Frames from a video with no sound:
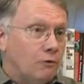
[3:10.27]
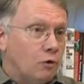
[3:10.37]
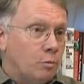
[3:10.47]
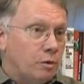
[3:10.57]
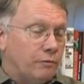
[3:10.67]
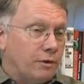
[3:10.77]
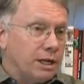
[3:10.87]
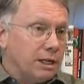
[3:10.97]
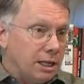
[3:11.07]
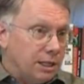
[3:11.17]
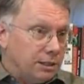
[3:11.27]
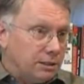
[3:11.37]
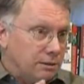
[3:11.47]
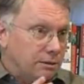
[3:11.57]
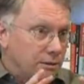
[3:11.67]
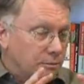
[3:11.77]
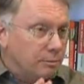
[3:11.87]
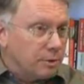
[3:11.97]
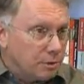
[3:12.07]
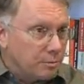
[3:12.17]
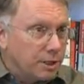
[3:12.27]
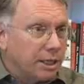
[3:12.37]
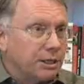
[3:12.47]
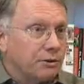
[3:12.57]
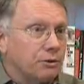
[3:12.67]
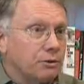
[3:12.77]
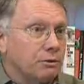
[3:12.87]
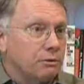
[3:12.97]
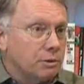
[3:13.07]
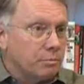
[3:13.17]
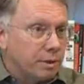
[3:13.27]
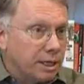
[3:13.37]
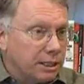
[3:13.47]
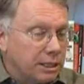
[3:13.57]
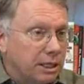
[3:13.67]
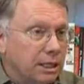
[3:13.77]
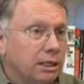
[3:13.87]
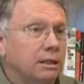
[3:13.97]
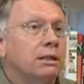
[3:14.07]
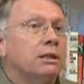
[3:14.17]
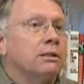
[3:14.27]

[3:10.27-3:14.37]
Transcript: form of regulation to break through, to break down,